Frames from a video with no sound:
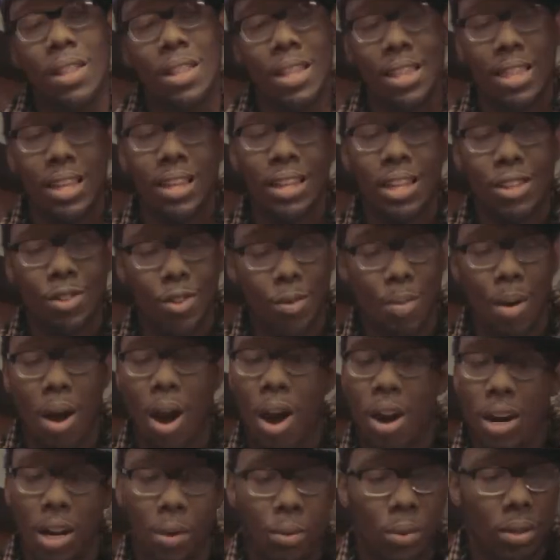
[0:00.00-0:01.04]
the thing that's on my
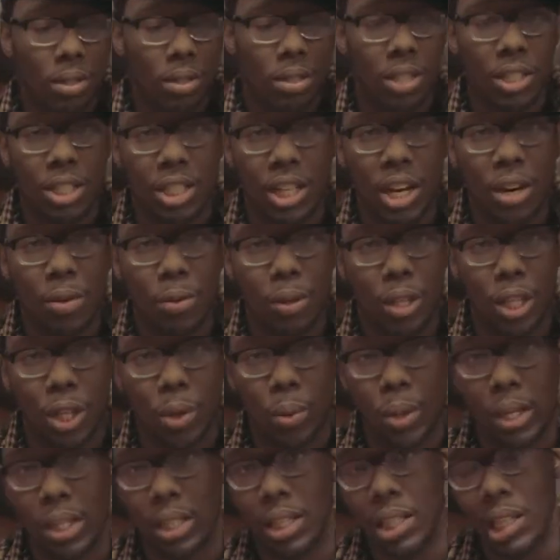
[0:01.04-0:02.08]
heart I wanted to share really
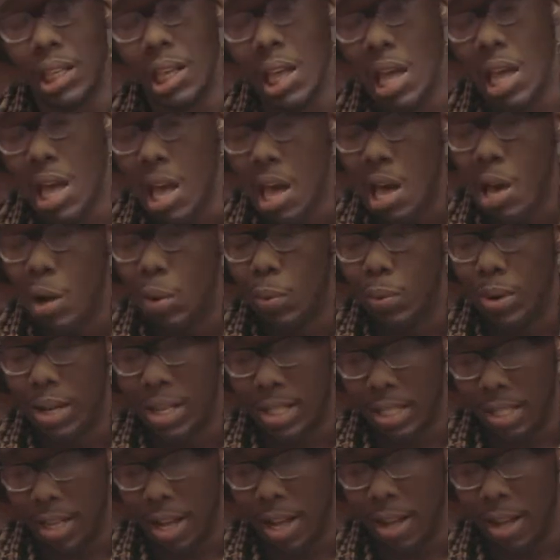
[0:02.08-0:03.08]
quickly was,